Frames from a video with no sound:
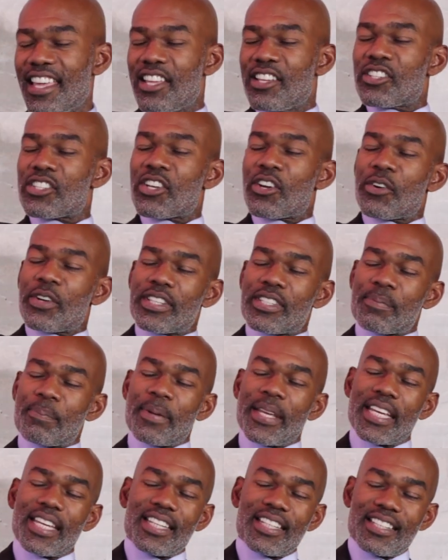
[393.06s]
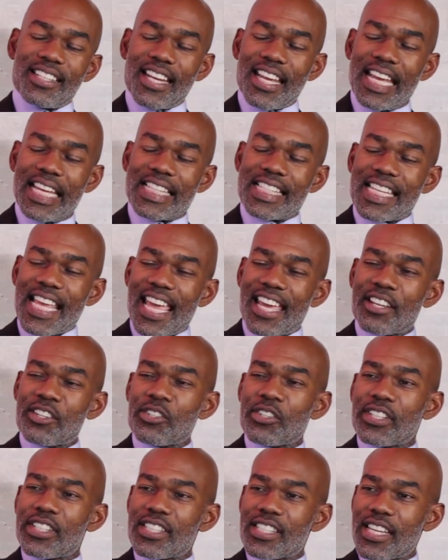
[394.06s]
So it's kind
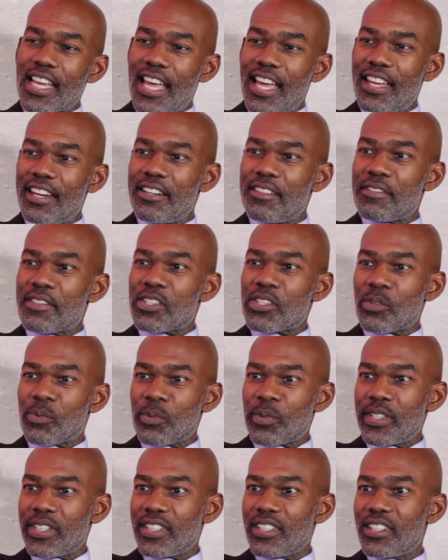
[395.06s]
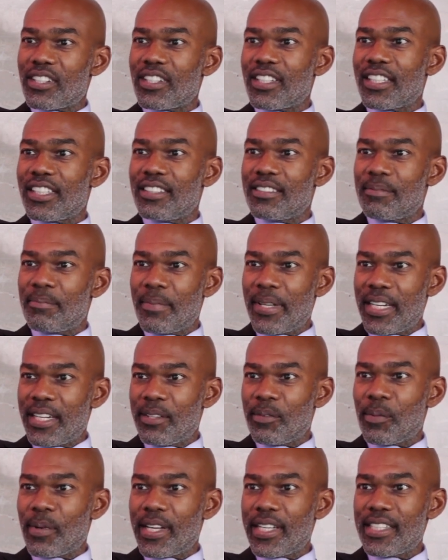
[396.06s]
of surreal in many
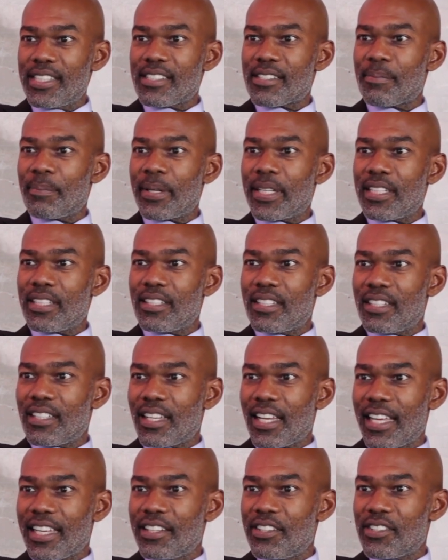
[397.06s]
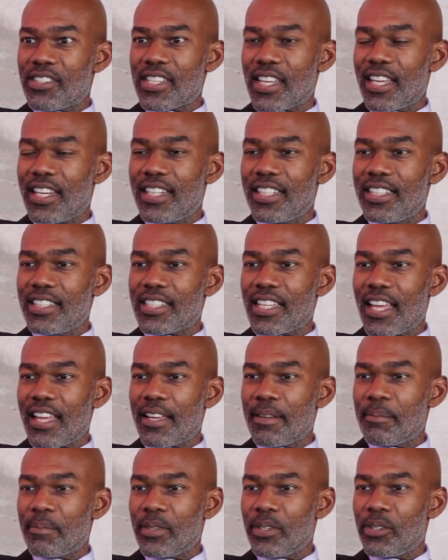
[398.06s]
ways, but like you said,
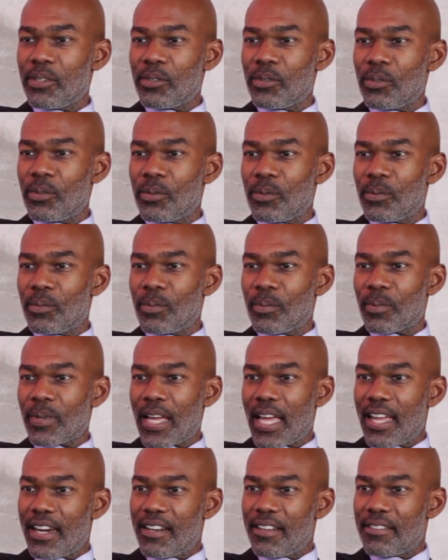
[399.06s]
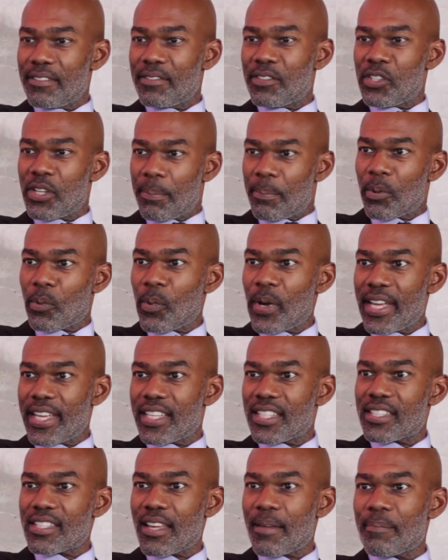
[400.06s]
anytime you kind of chip away
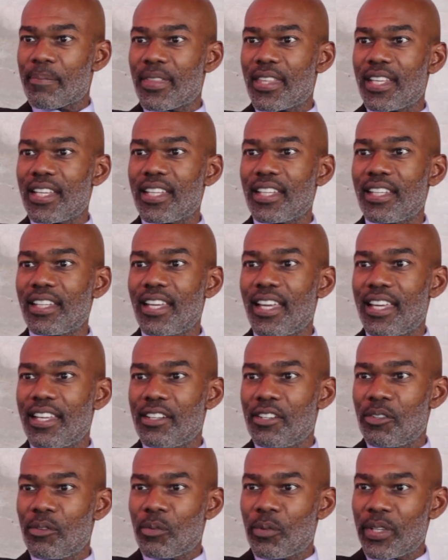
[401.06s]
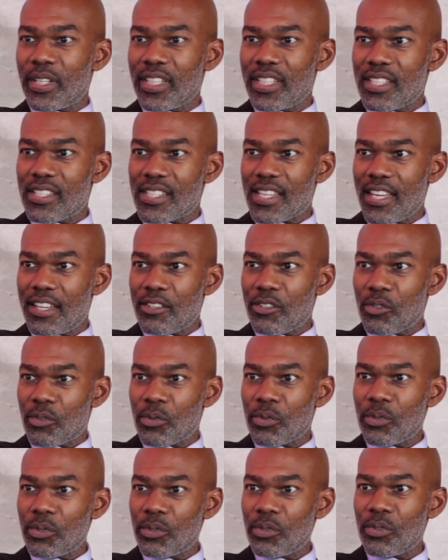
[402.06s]
at something and you really stay
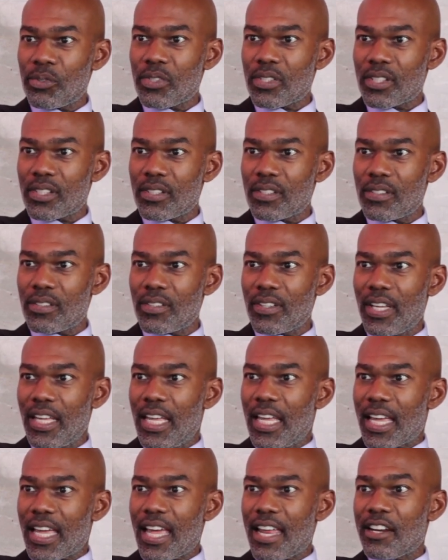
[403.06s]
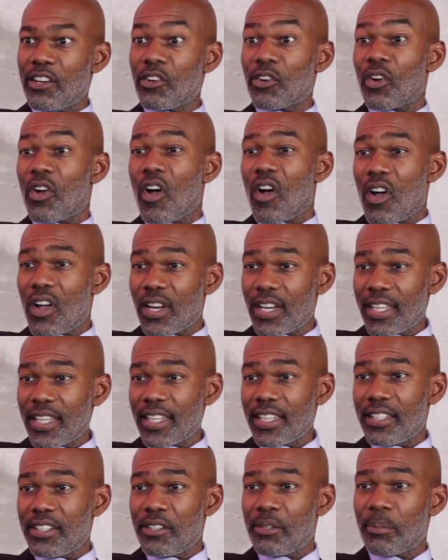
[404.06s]
true to kind of your
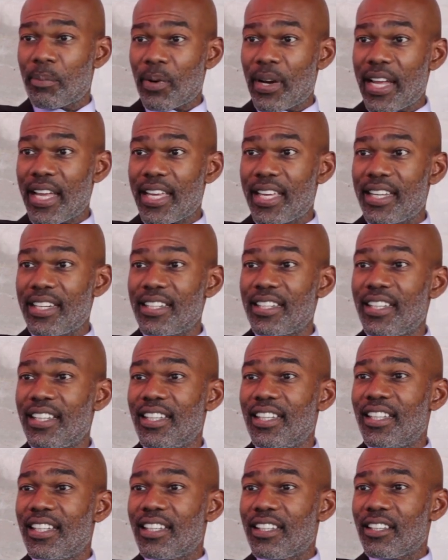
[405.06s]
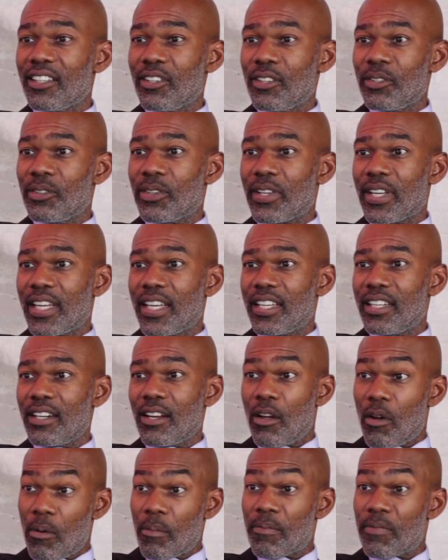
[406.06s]
calling and your brand, you can
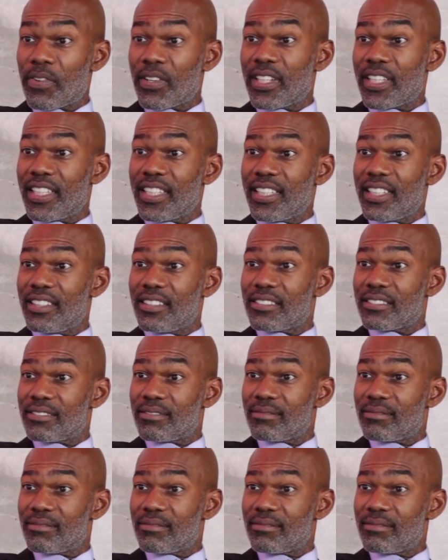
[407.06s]
hopefully,